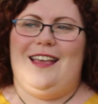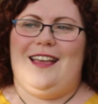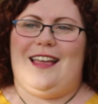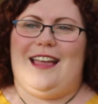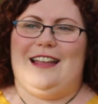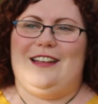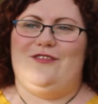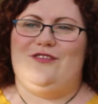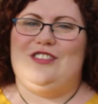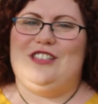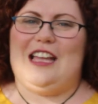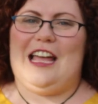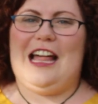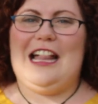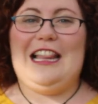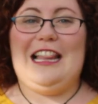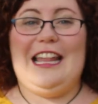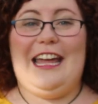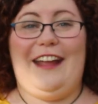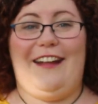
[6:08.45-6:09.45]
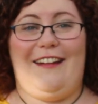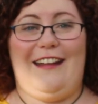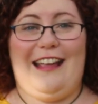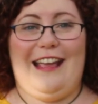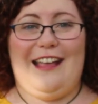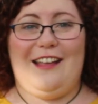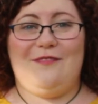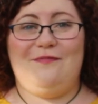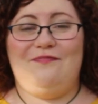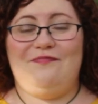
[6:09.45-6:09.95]
kind of
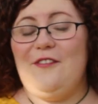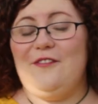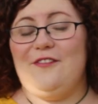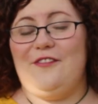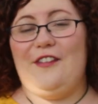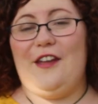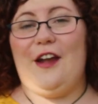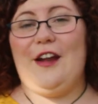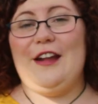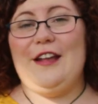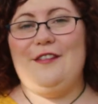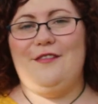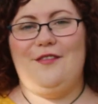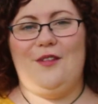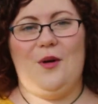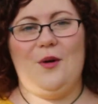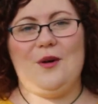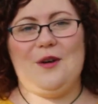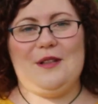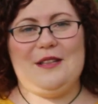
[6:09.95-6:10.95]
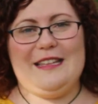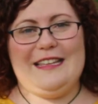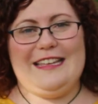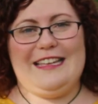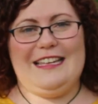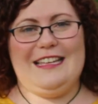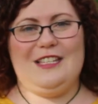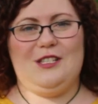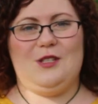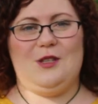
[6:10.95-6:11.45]
declaring very
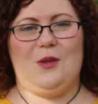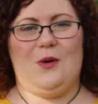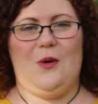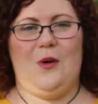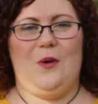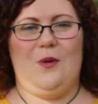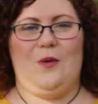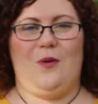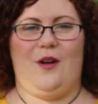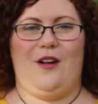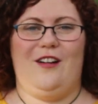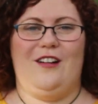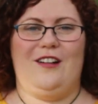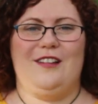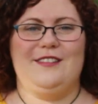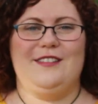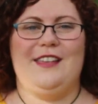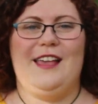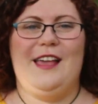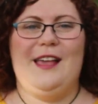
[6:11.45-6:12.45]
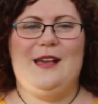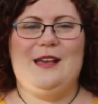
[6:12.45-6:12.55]
vocally to the whole world